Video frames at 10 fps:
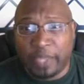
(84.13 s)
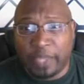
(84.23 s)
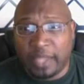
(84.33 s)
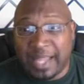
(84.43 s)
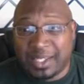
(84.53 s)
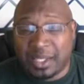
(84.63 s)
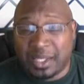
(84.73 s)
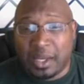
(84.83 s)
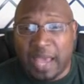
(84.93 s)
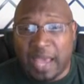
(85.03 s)
and
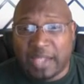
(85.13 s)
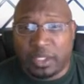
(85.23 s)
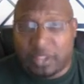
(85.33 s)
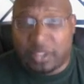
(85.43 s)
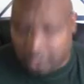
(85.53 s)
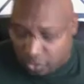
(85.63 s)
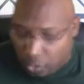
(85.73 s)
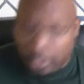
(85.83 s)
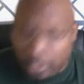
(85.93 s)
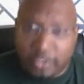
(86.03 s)
that's actually still
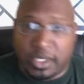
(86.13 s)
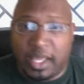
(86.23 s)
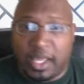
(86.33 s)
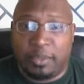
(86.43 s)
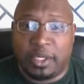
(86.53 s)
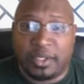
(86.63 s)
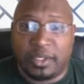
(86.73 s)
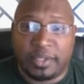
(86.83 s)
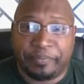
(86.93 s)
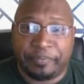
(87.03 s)
going on today
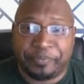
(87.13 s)
because